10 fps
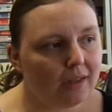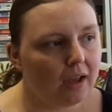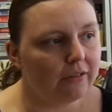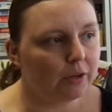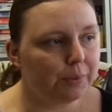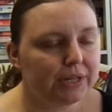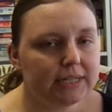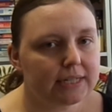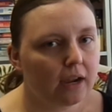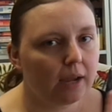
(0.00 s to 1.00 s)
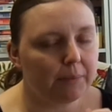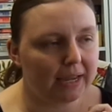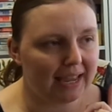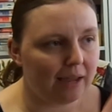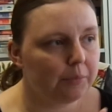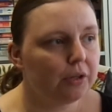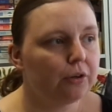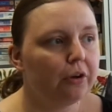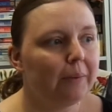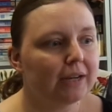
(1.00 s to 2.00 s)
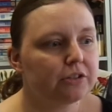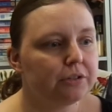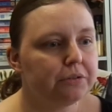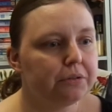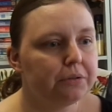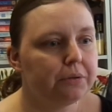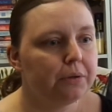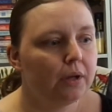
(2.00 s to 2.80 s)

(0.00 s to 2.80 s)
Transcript: I've got plenty of time. I am going to go back to